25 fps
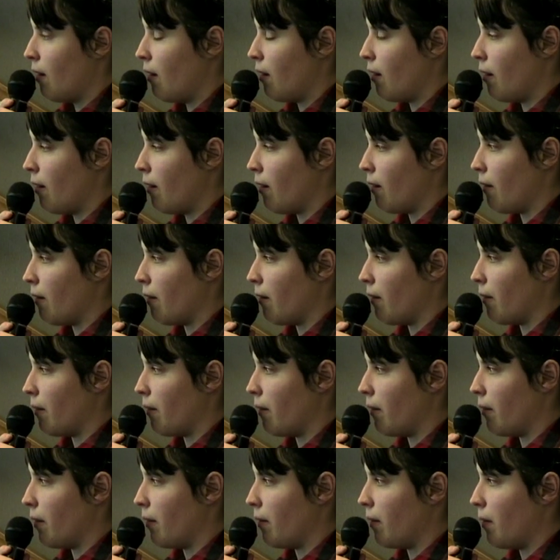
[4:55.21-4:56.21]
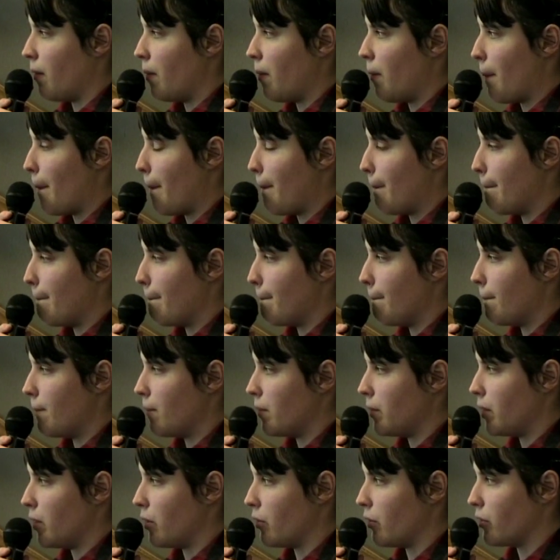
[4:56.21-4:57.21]
Uh,
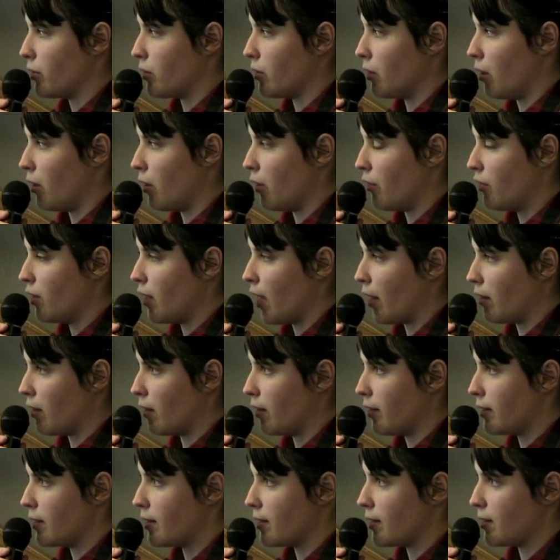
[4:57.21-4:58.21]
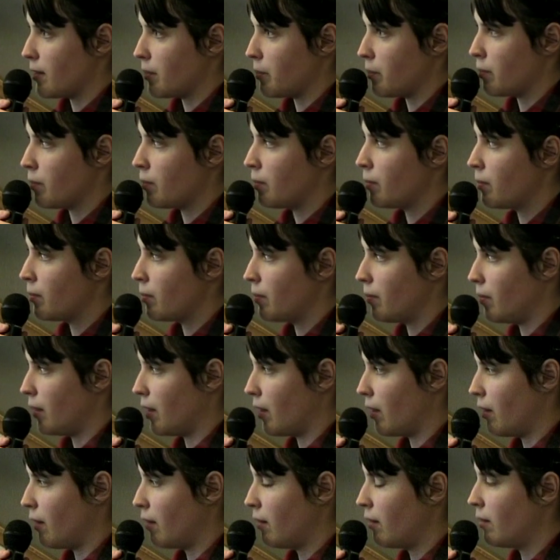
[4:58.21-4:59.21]
there's a lot of Catholicism
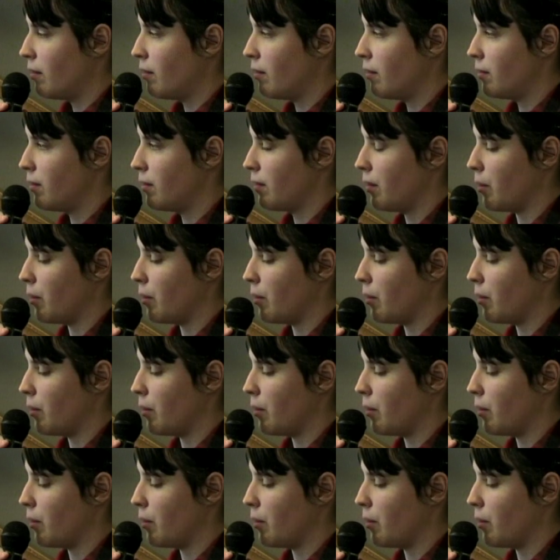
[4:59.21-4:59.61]
there,